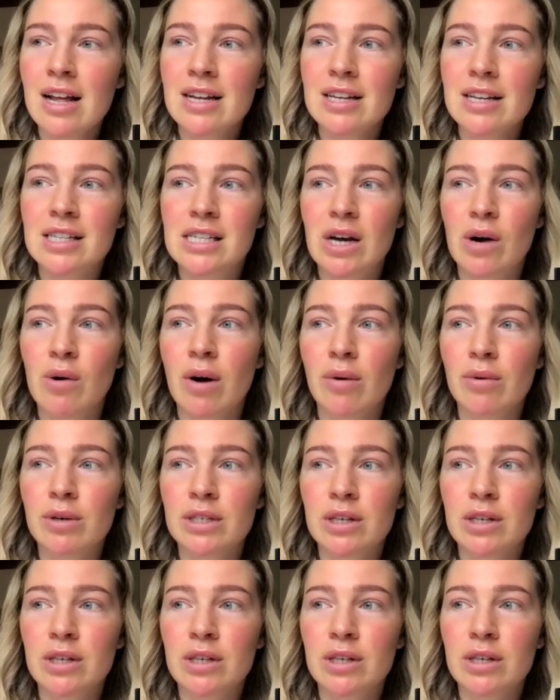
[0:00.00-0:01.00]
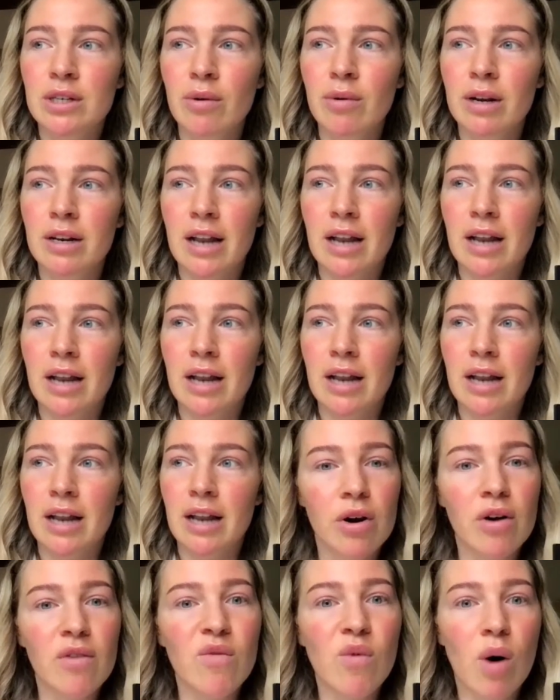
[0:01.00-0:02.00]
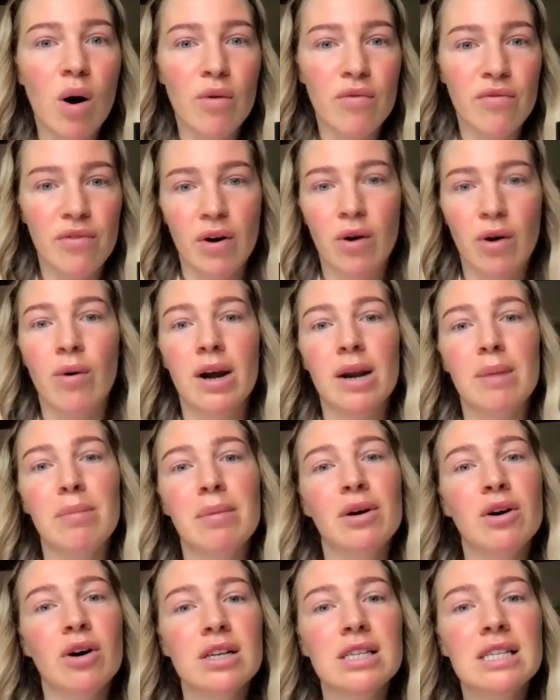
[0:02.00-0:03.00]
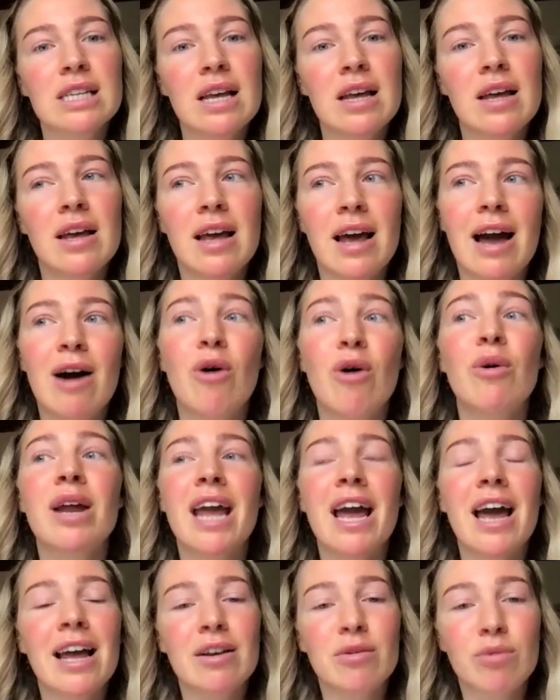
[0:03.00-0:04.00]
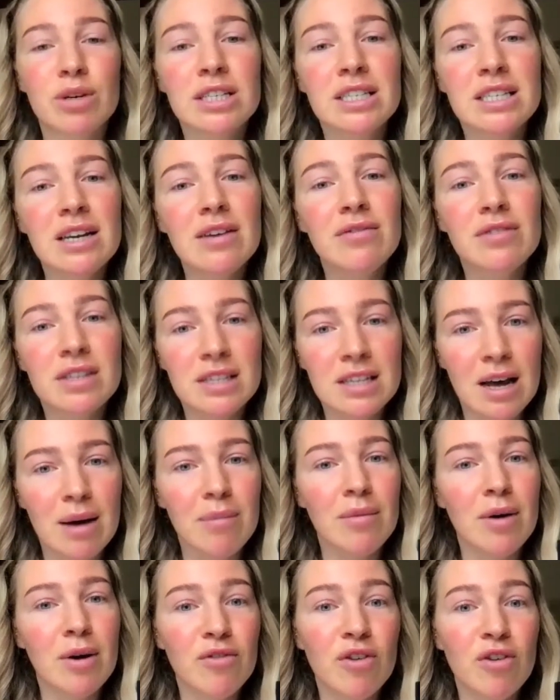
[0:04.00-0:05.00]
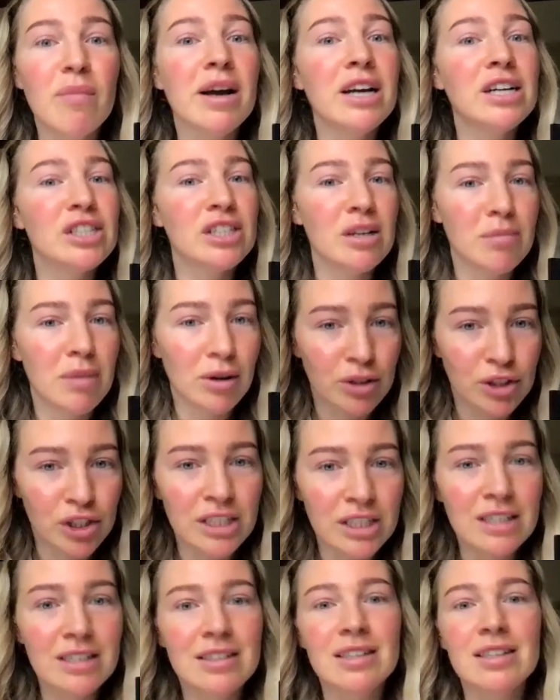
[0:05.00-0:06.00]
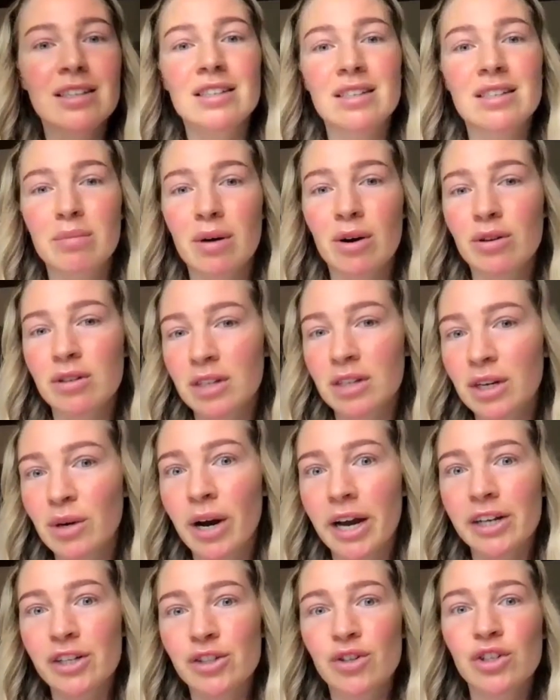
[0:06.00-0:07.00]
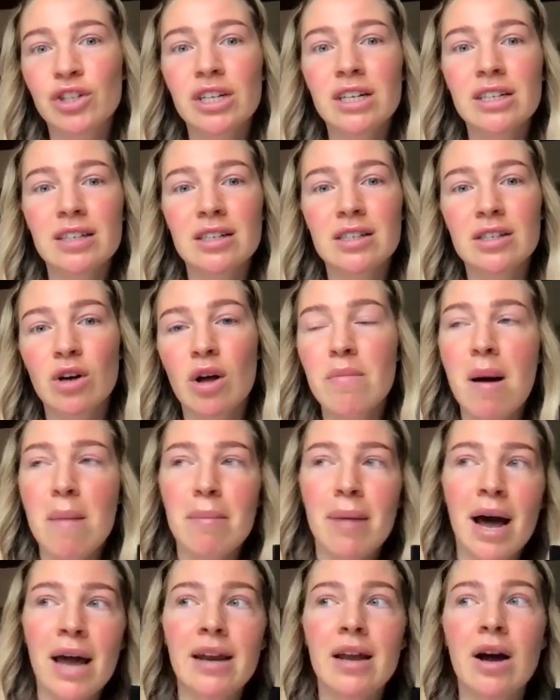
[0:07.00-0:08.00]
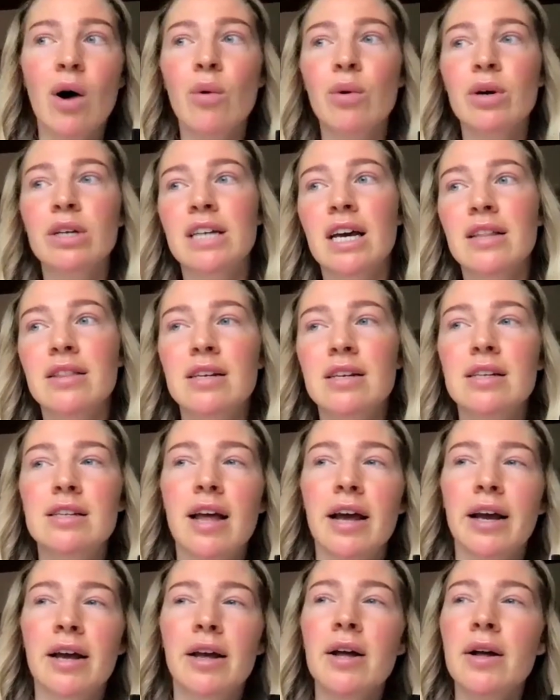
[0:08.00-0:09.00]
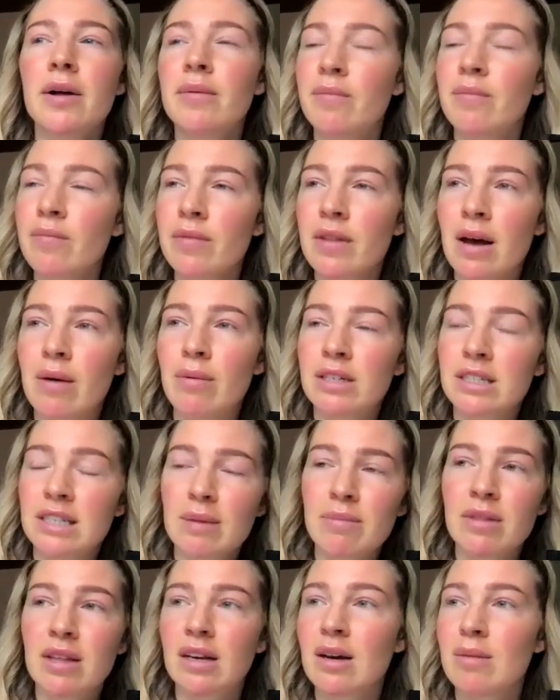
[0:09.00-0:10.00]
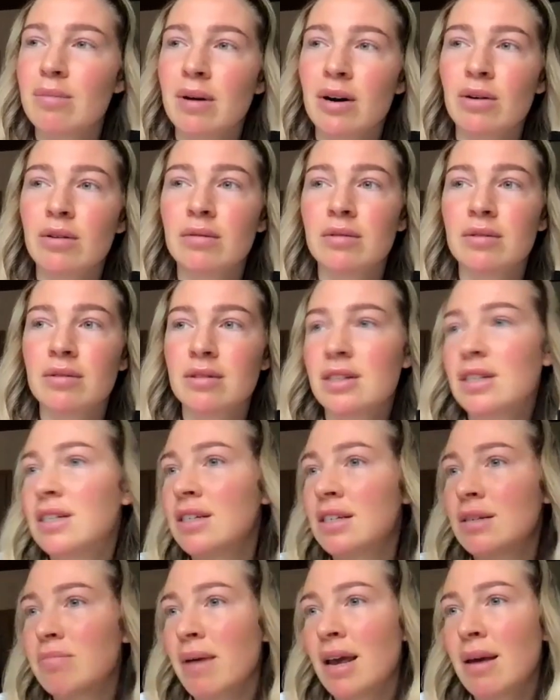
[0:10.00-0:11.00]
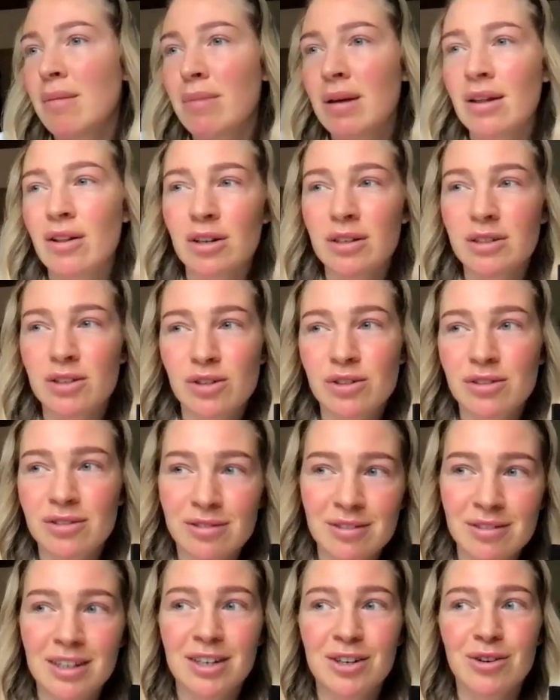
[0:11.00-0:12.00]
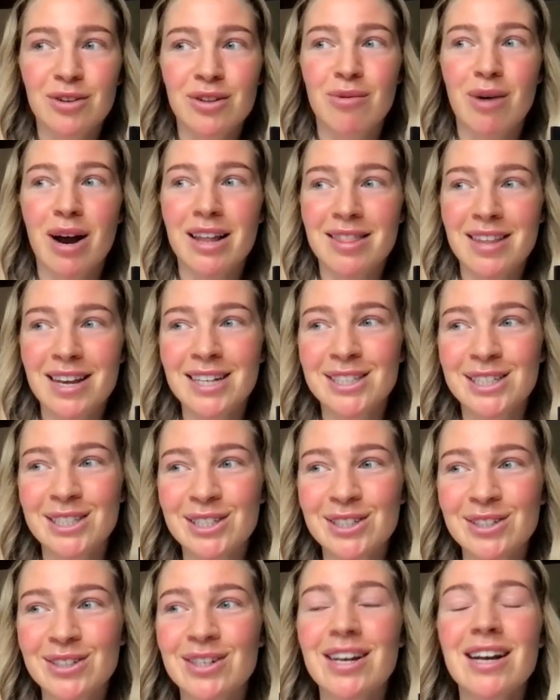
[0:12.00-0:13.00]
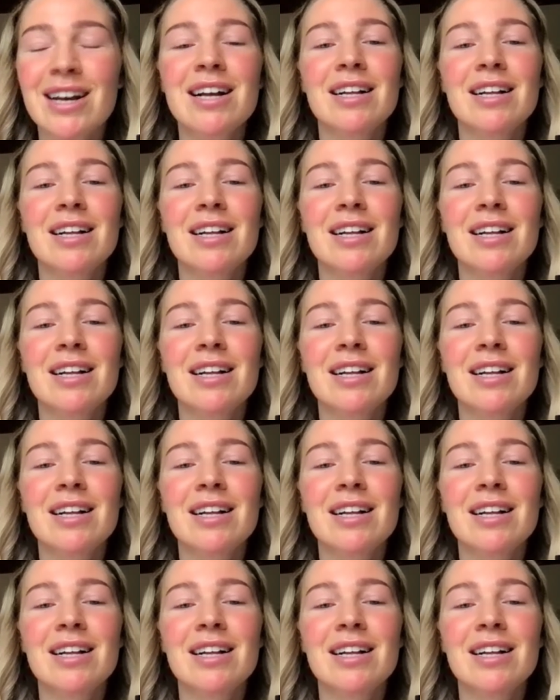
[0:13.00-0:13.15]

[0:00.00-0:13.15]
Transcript: So I was always like, I, there was a lot of warfare already because I already had received some information about Jesus, about New Age to Jesus. So in my mind, I always had this like, hmm, there was something about this, maybe not, you know, the right thing to do.